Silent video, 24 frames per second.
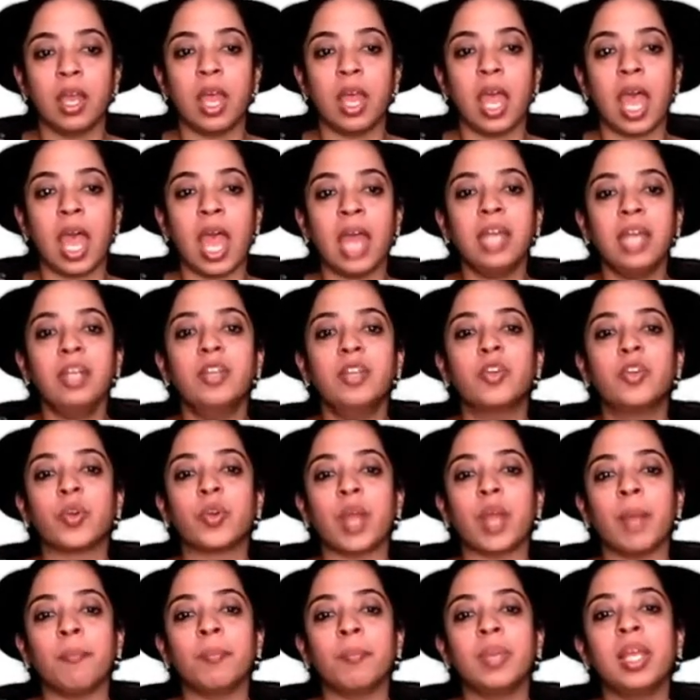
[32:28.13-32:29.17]
and
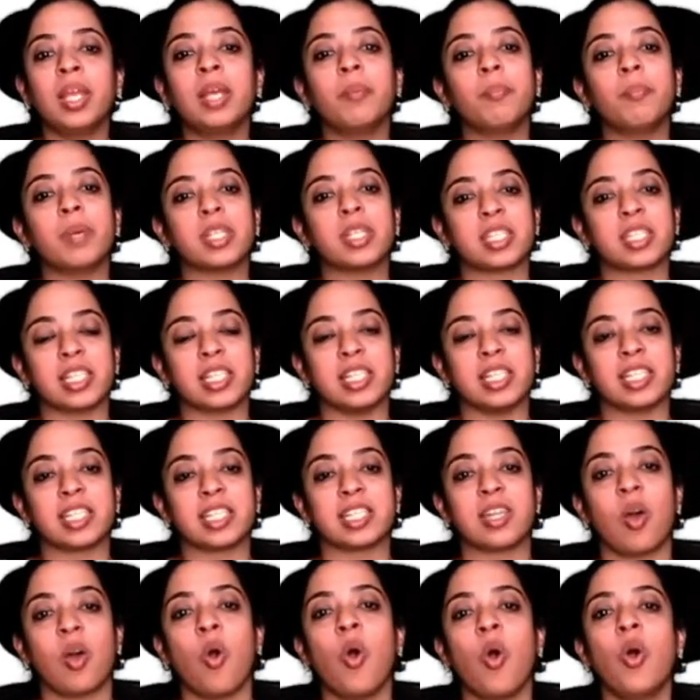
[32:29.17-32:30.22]
trembling
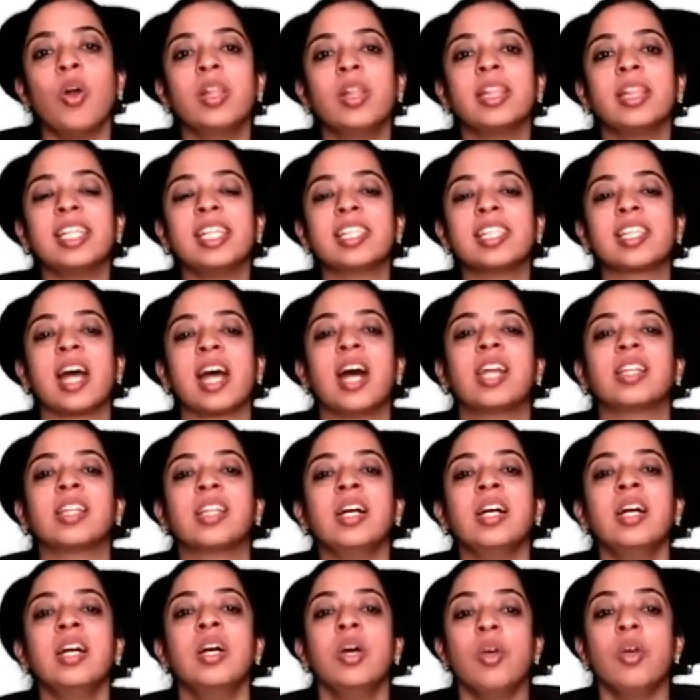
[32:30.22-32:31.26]
muscles. All these are
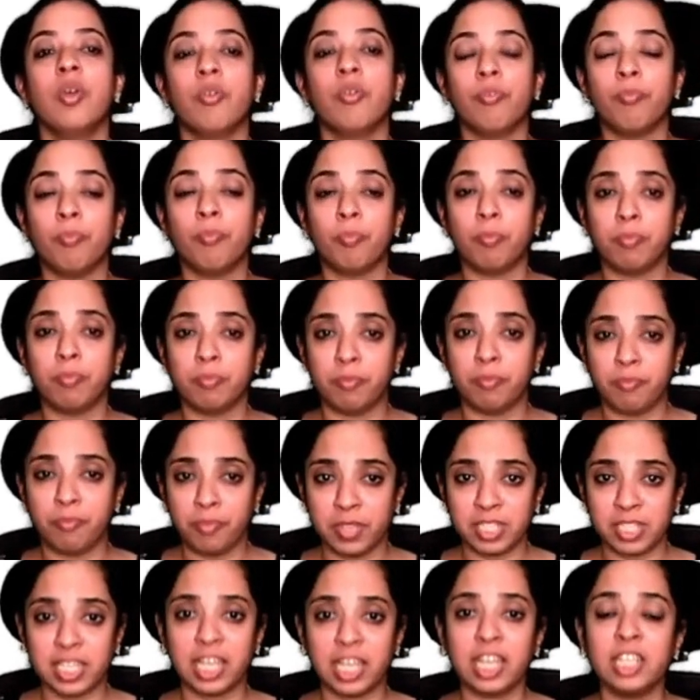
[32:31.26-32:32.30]
the
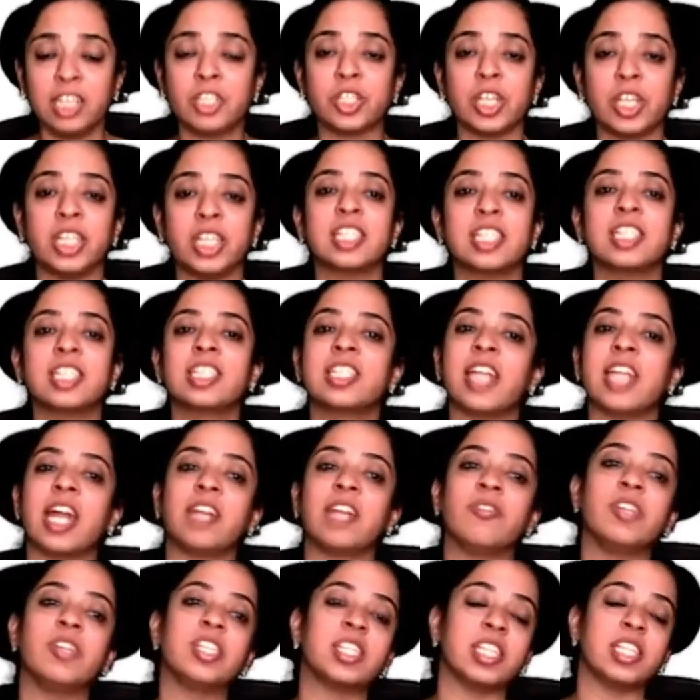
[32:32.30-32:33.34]
physical changes
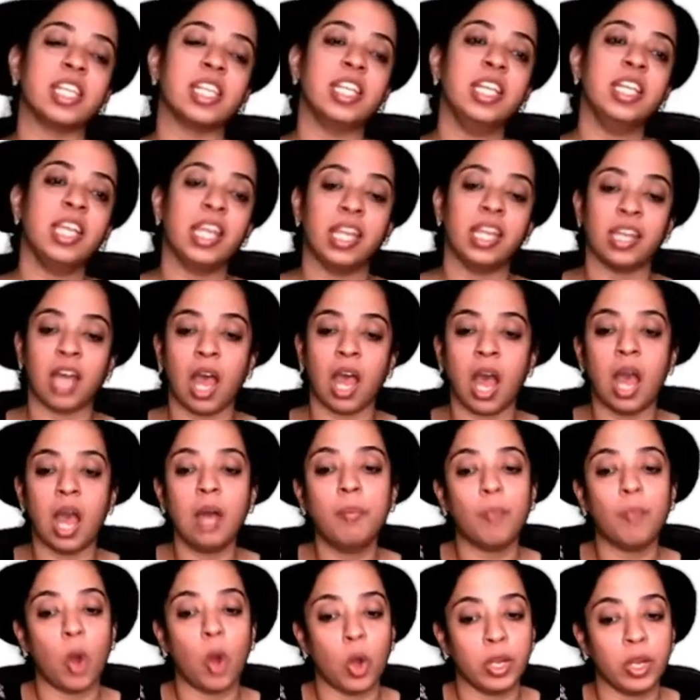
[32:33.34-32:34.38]
that we see in
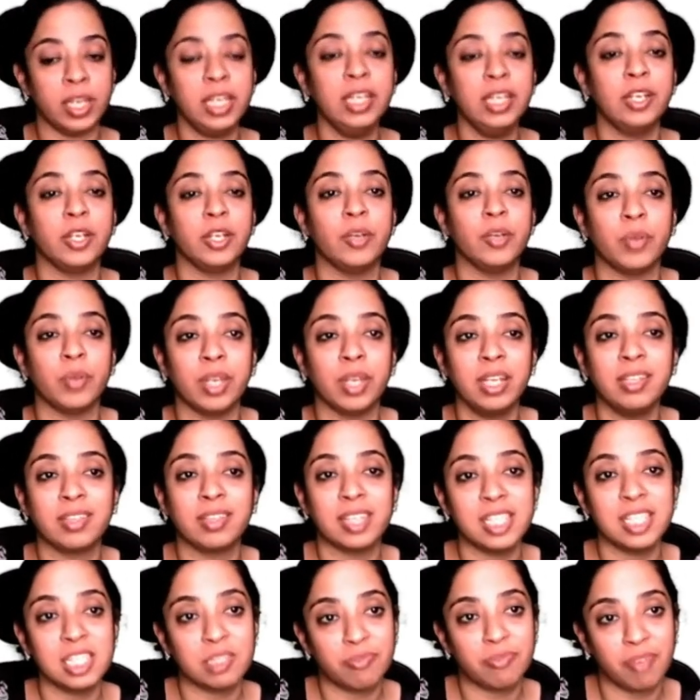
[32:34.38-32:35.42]
our body during
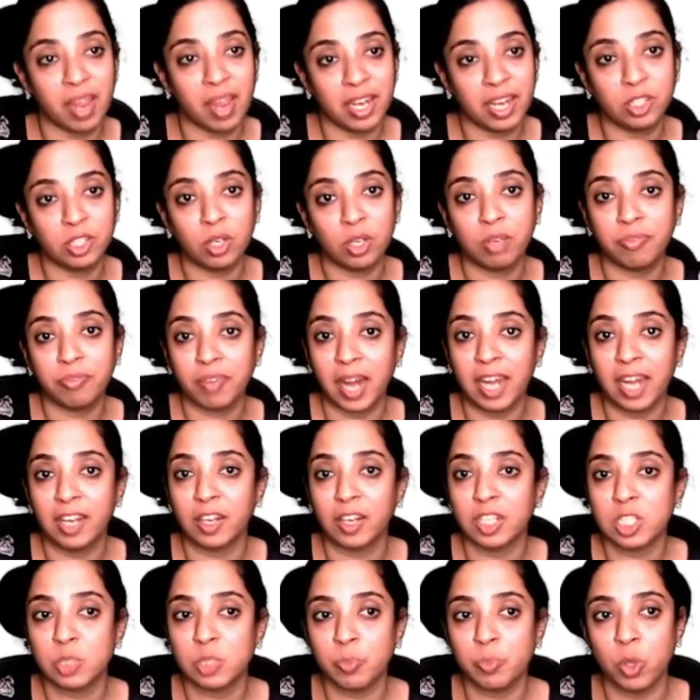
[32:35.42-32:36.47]
this fight or flight
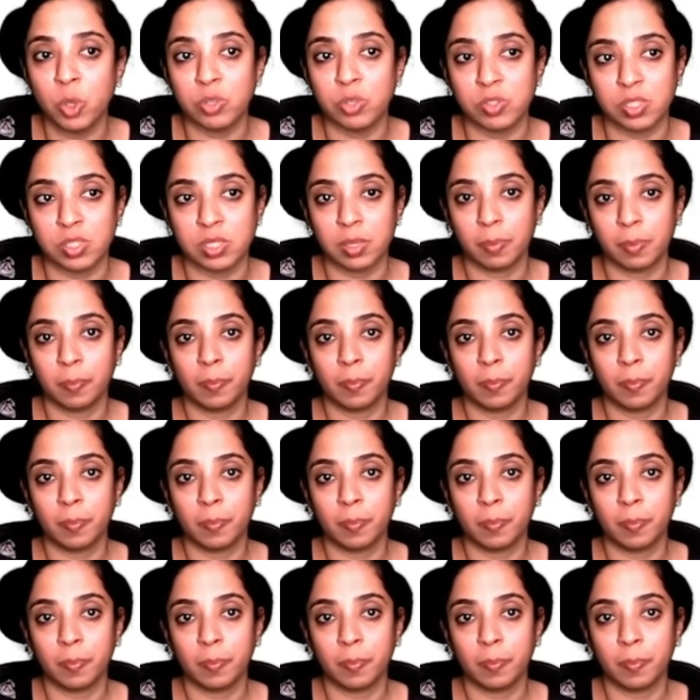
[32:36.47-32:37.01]
response.